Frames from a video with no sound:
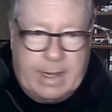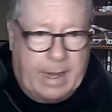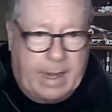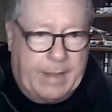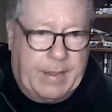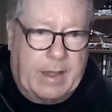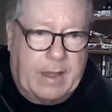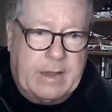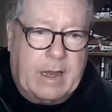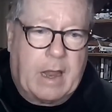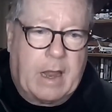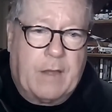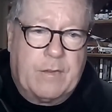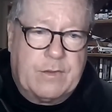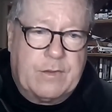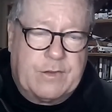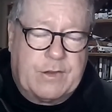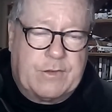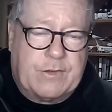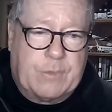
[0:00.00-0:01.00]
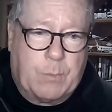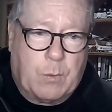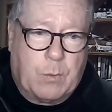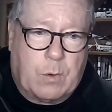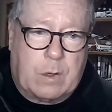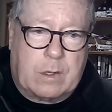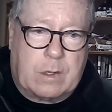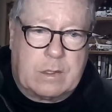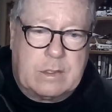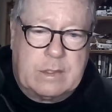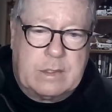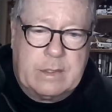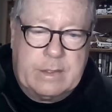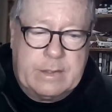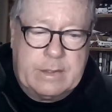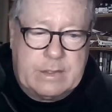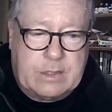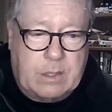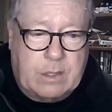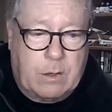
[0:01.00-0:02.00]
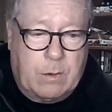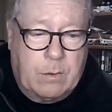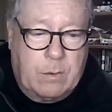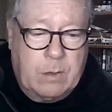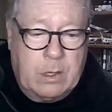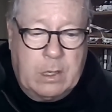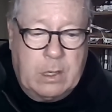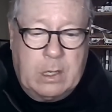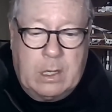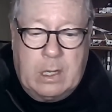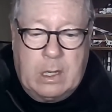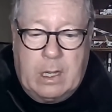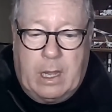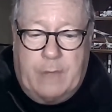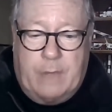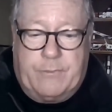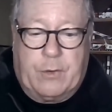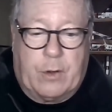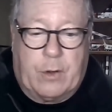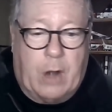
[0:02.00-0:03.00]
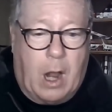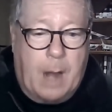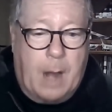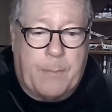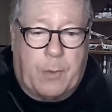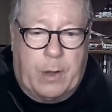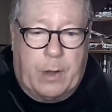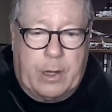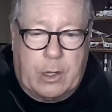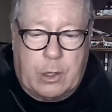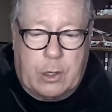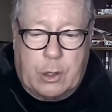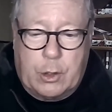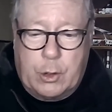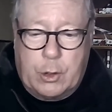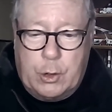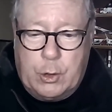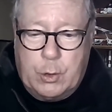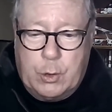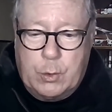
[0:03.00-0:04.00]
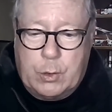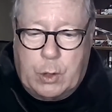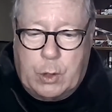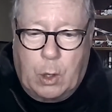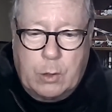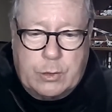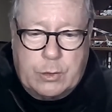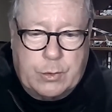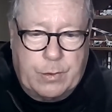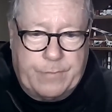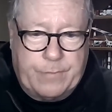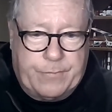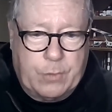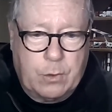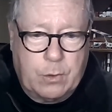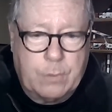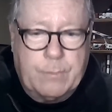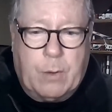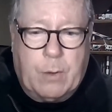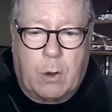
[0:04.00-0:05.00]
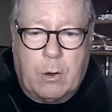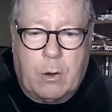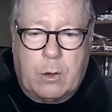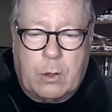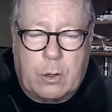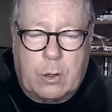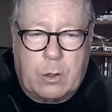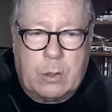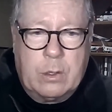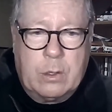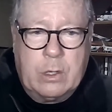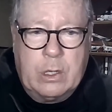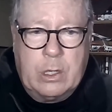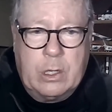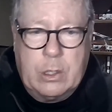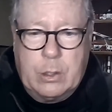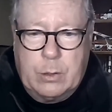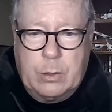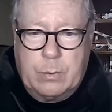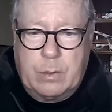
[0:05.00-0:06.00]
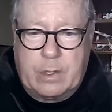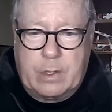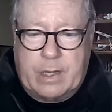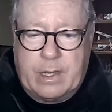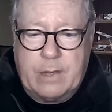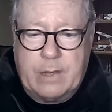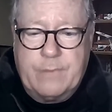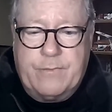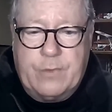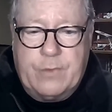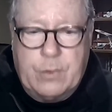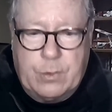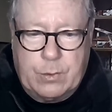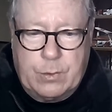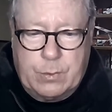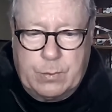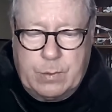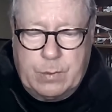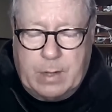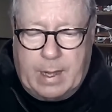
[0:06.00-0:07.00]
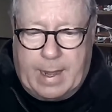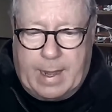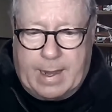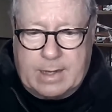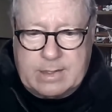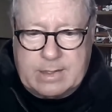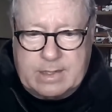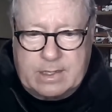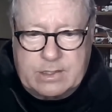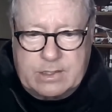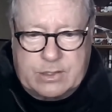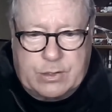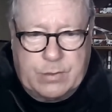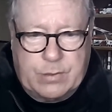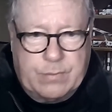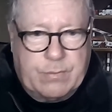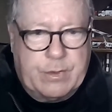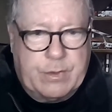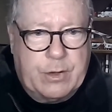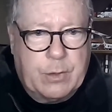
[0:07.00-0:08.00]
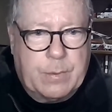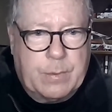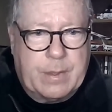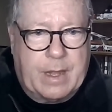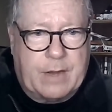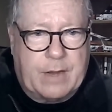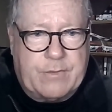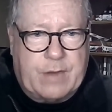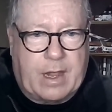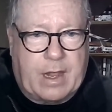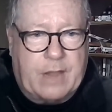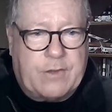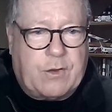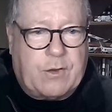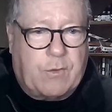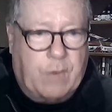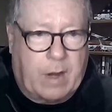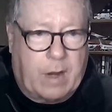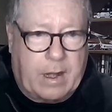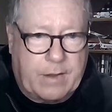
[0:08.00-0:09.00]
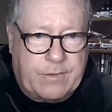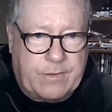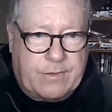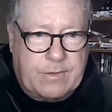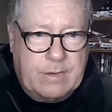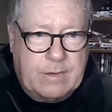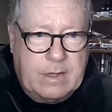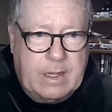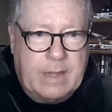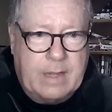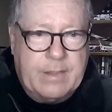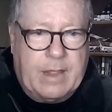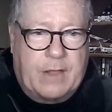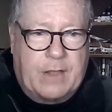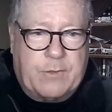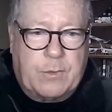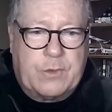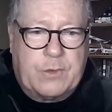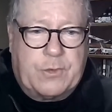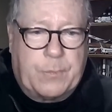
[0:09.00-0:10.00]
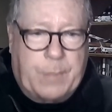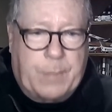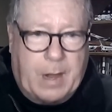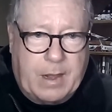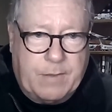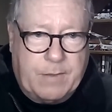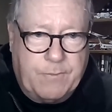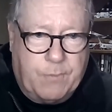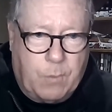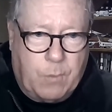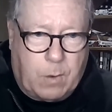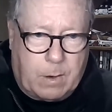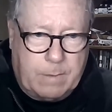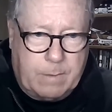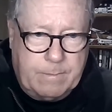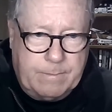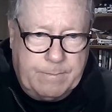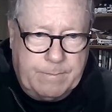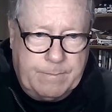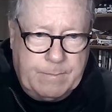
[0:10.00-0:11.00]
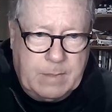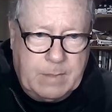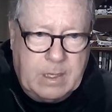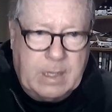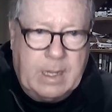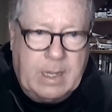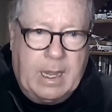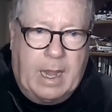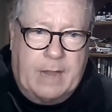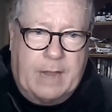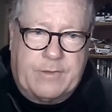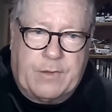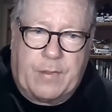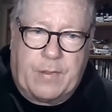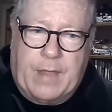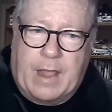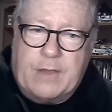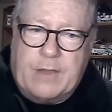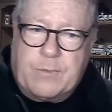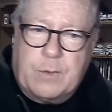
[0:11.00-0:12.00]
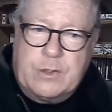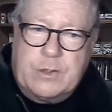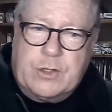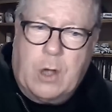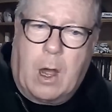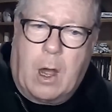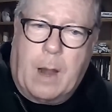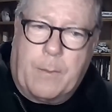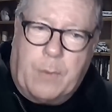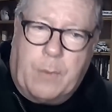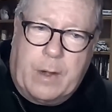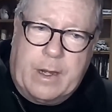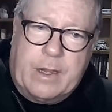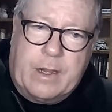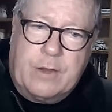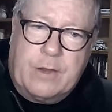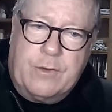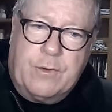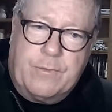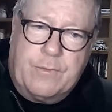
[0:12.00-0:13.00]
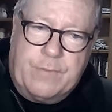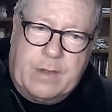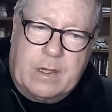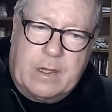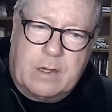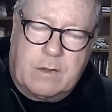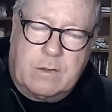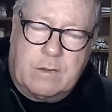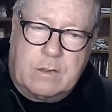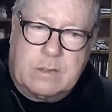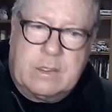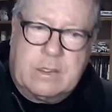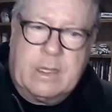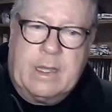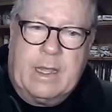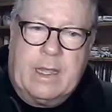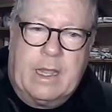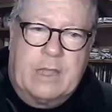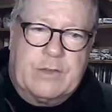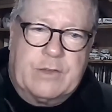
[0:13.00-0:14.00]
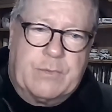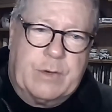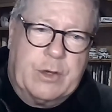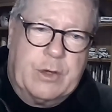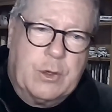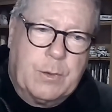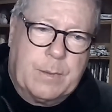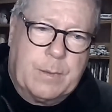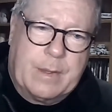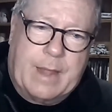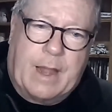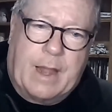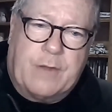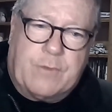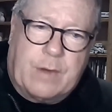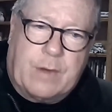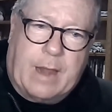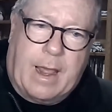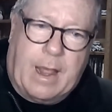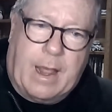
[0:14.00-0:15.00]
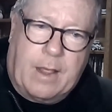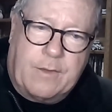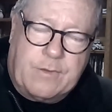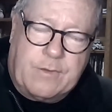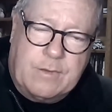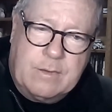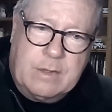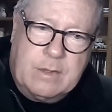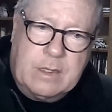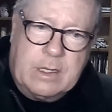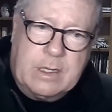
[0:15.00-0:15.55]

And that's how the system works. So if you're an operator, you go to a fuel broker who will give you access to renewable natural gas credits. That's what you're paying for. And so that's what you're operating in your vehicles is renewable natural gas.